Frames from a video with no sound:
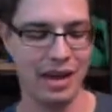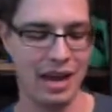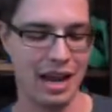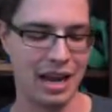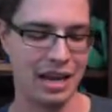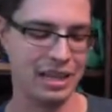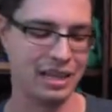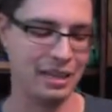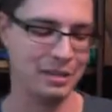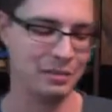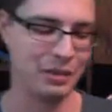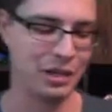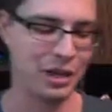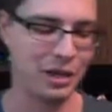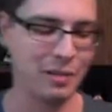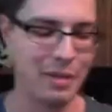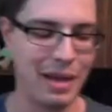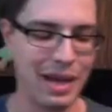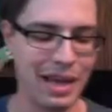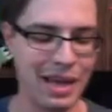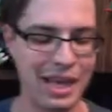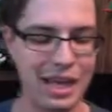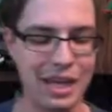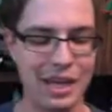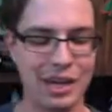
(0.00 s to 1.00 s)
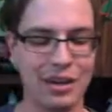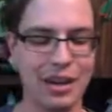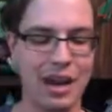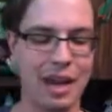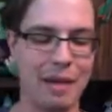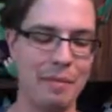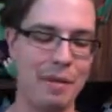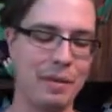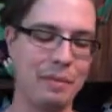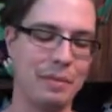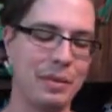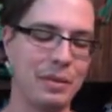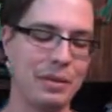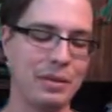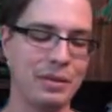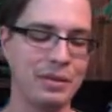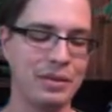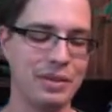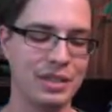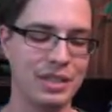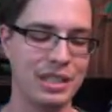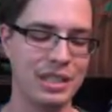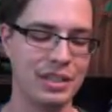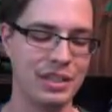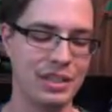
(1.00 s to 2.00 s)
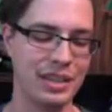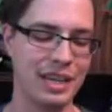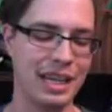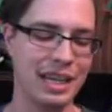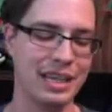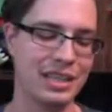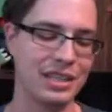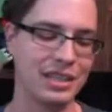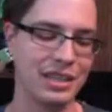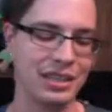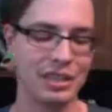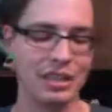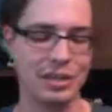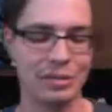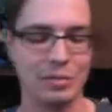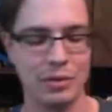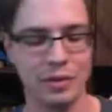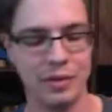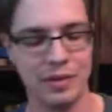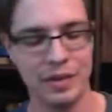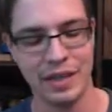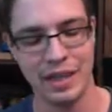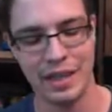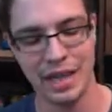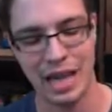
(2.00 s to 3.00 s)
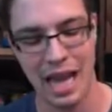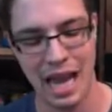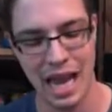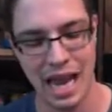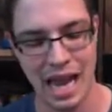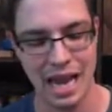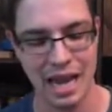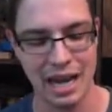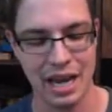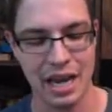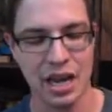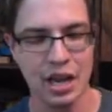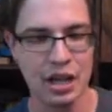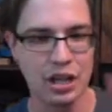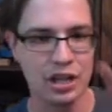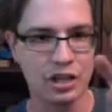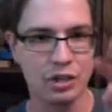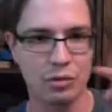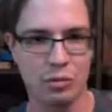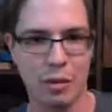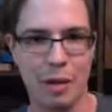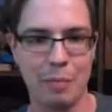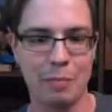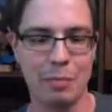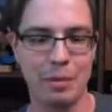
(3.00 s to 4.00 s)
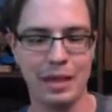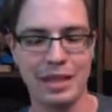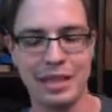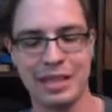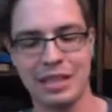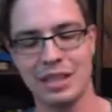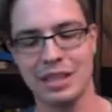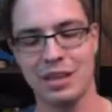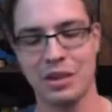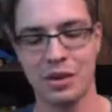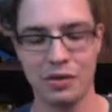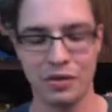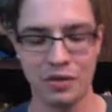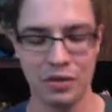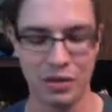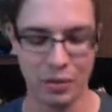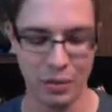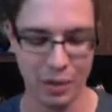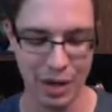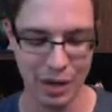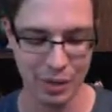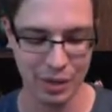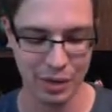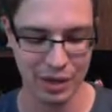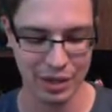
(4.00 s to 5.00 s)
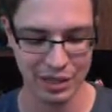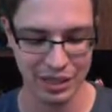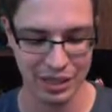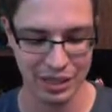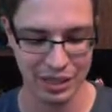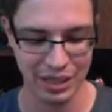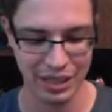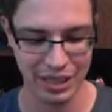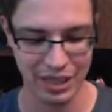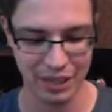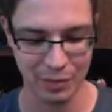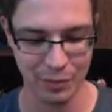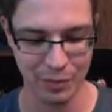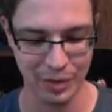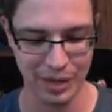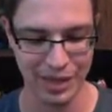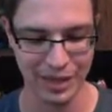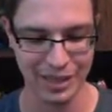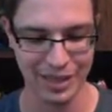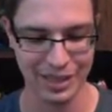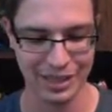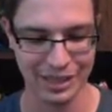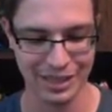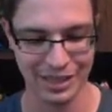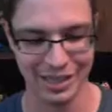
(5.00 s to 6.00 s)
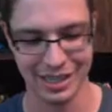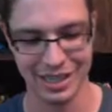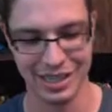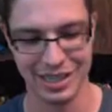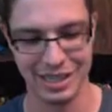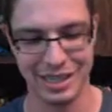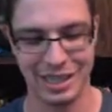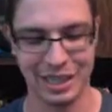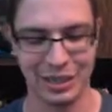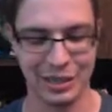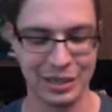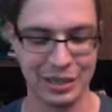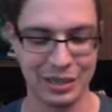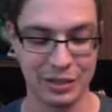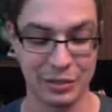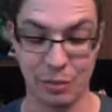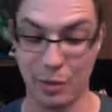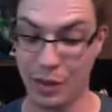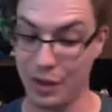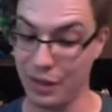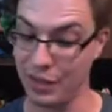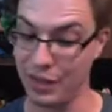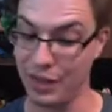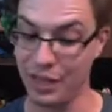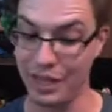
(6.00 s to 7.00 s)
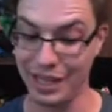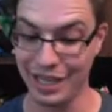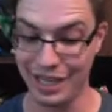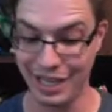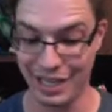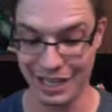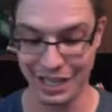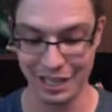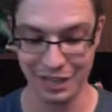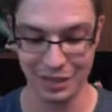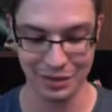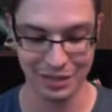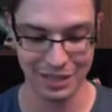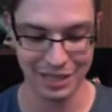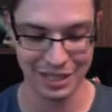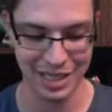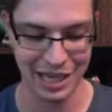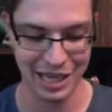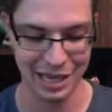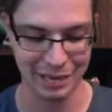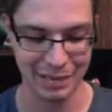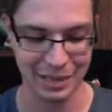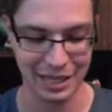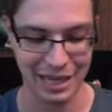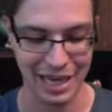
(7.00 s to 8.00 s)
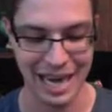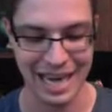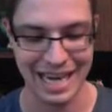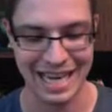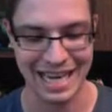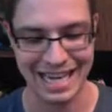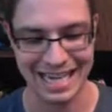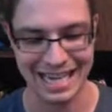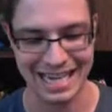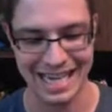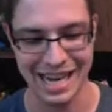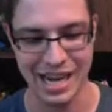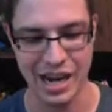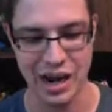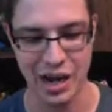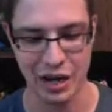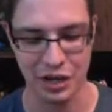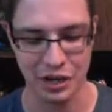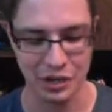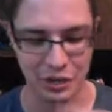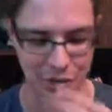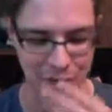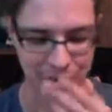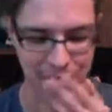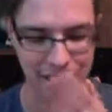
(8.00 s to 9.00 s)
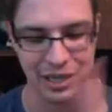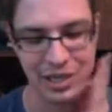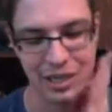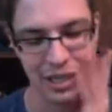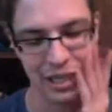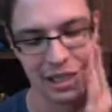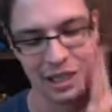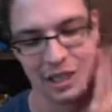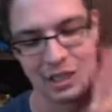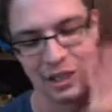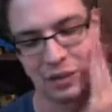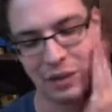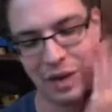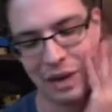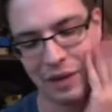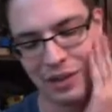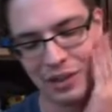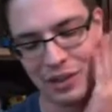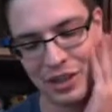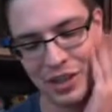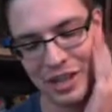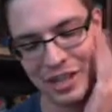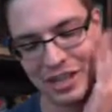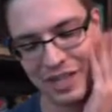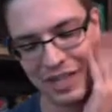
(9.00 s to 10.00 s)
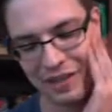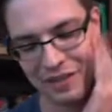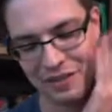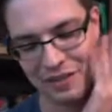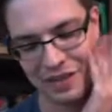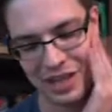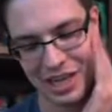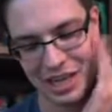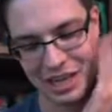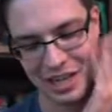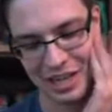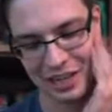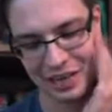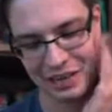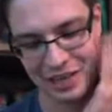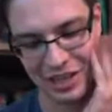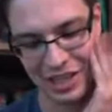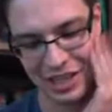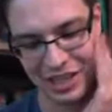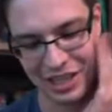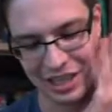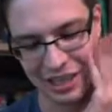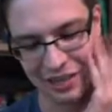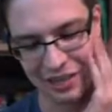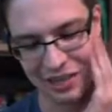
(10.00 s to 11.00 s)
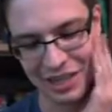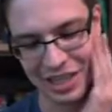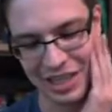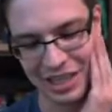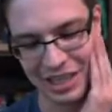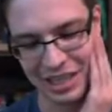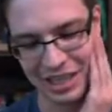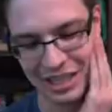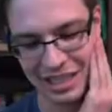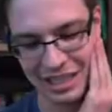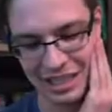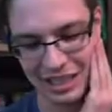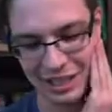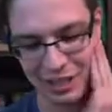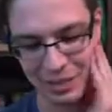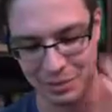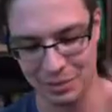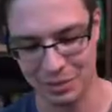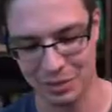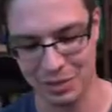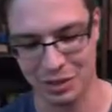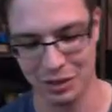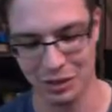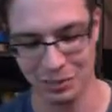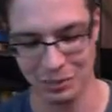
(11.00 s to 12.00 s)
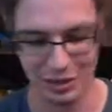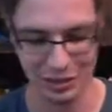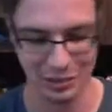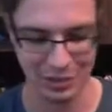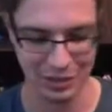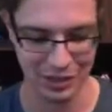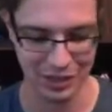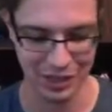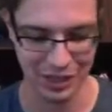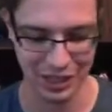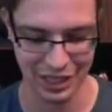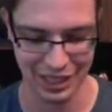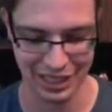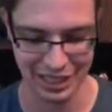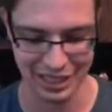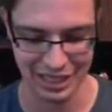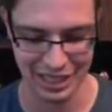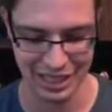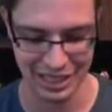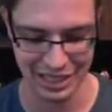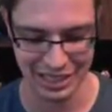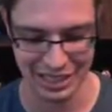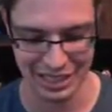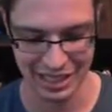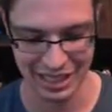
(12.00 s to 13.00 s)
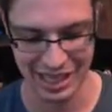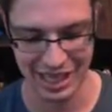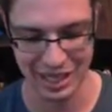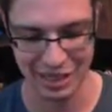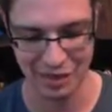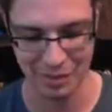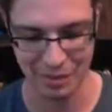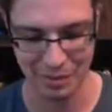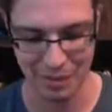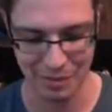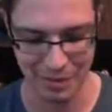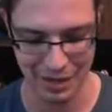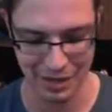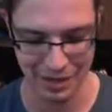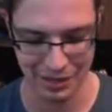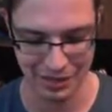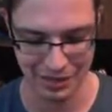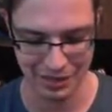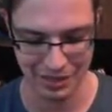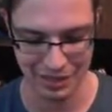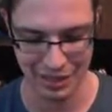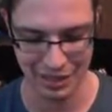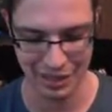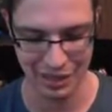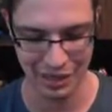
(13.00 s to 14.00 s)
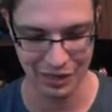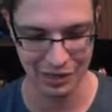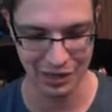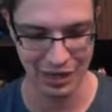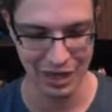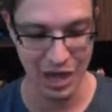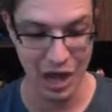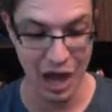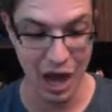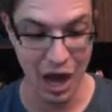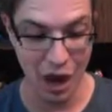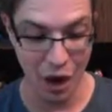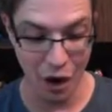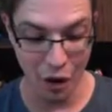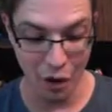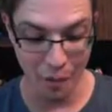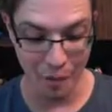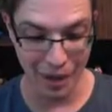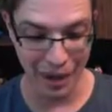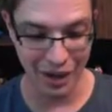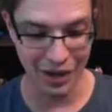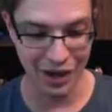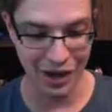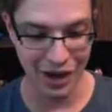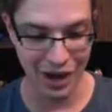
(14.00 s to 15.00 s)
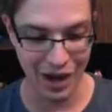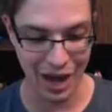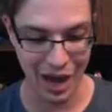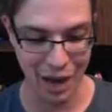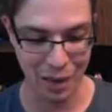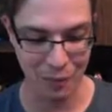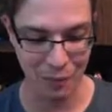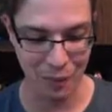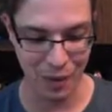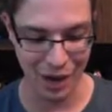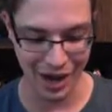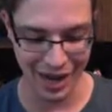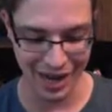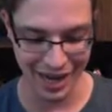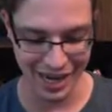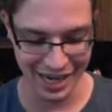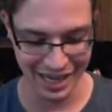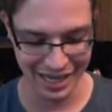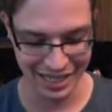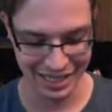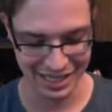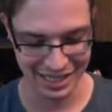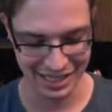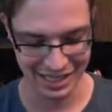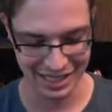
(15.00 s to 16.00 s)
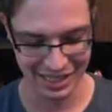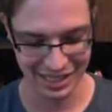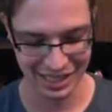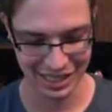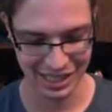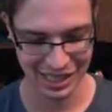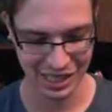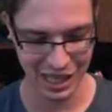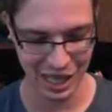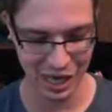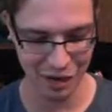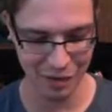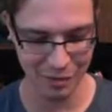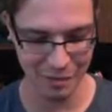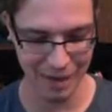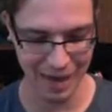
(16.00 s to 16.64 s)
and Chimchar back here, I might be able to use Sneasel next turn to move in and swap places over the Rayquaza to get the win. There is one thing he can do to stop me, and he did not do it. So I have a chance, I have a chance, I have a chance, I have a chance. It's a super, super small chance. I know my battery's really low. Oh my god, I won? Oh